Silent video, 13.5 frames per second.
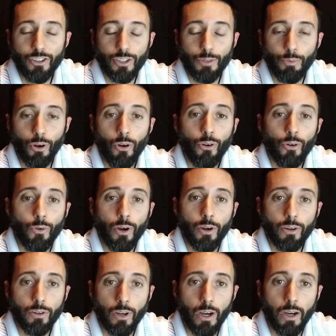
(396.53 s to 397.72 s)
just a broker
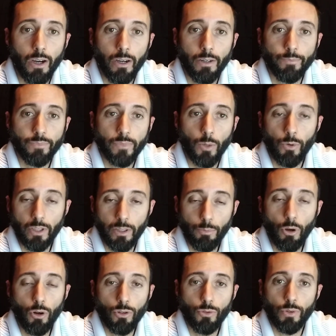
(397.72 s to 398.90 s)
where the
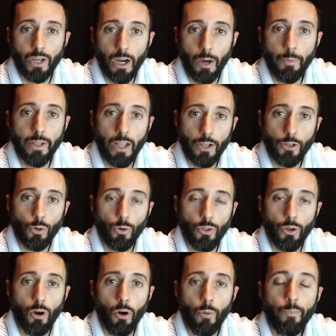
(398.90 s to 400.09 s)
brokers would come and tour the
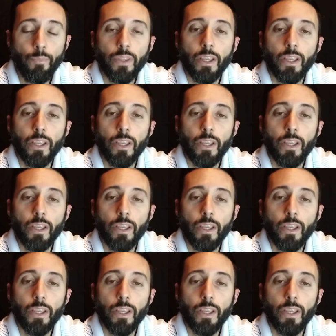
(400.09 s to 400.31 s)
home.